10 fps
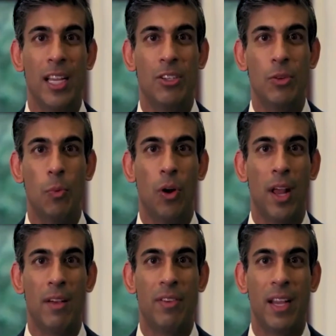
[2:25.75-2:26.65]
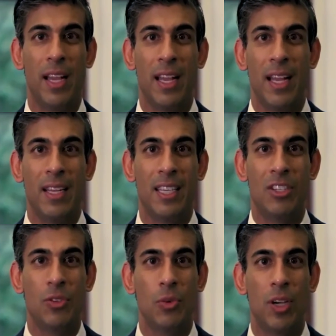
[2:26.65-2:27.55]
into what having a
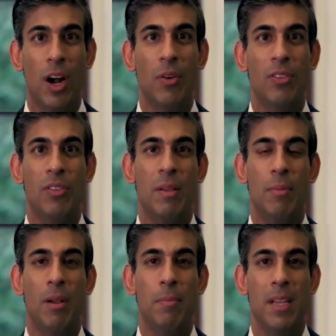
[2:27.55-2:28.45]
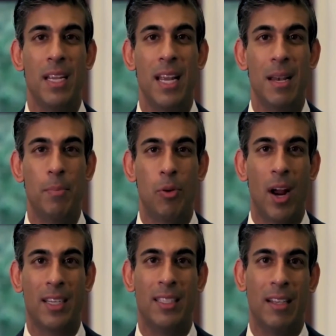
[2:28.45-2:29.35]
digital currency might mean in
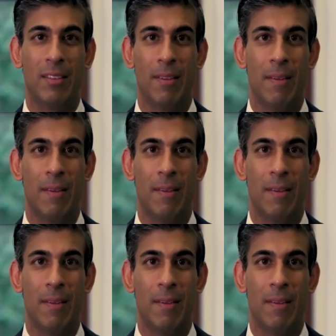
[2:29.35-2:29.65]
practice.